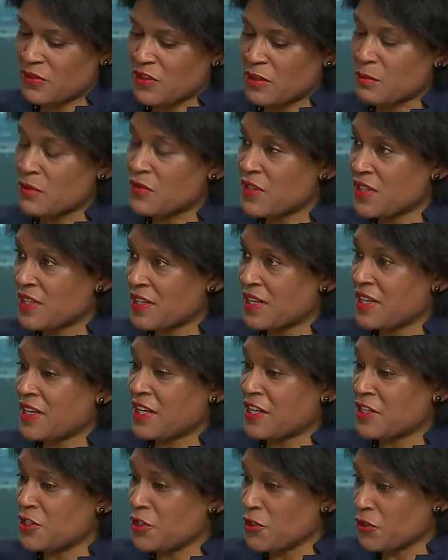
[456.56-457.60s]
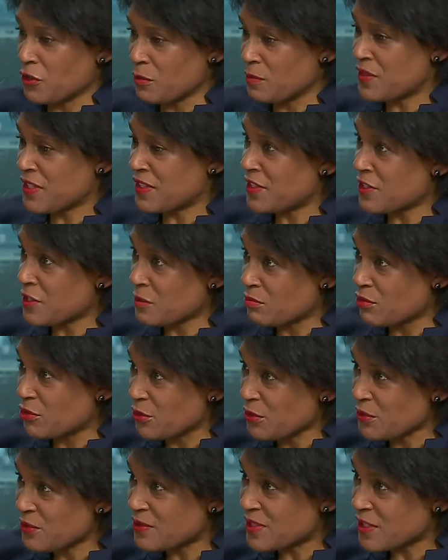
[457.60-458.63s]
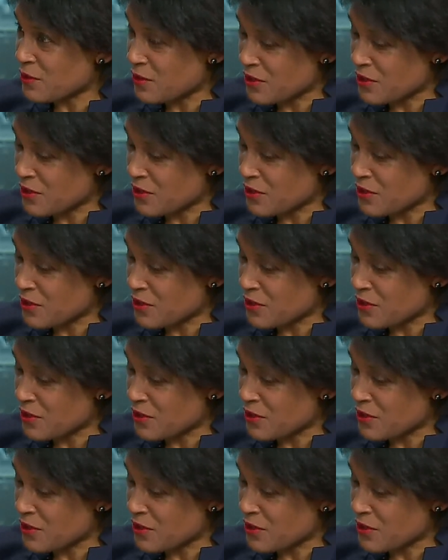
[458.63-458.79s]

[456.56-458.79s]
Firm of the Year in Europe. This is the proof, so